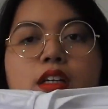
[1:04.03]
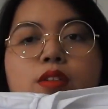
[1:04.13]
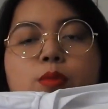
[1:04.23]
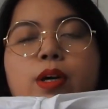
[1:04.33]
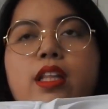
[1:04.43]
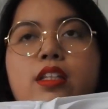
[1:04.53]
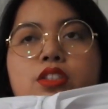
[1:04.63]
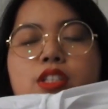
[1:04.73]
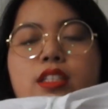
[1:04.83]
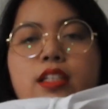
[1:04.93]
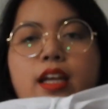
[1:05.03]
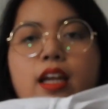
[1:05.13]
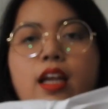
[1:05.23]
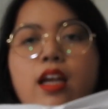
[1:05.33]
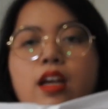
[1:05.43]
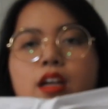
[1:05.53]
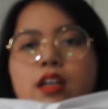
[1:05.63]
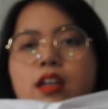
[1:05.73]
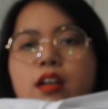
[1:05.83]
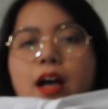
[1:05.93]
good with just like
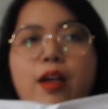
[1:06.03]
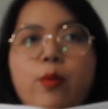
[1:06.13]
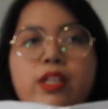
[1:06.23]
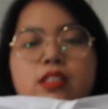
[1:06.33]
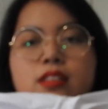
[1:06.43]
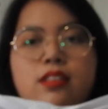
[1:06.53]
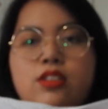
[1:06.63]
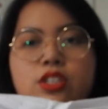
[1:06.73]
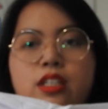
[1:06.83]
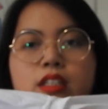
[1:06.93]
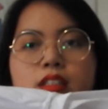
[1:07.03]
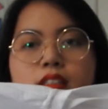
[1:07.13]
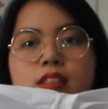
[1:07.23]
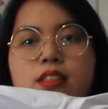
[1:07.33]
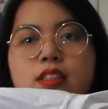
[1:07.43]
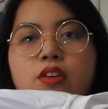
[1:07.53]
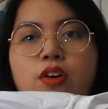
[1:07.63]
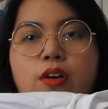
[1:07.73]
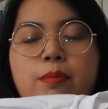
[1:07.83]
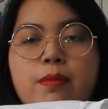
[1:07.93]
high-waisted jeans
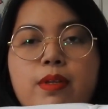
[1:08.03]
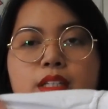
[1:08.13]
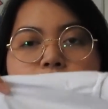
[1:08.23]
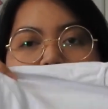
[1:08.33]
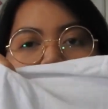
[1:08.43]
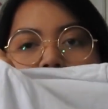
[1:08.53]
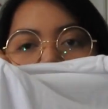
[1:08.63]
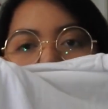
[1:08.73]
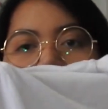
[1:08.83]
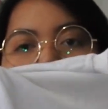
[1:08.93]
or maybe a skirt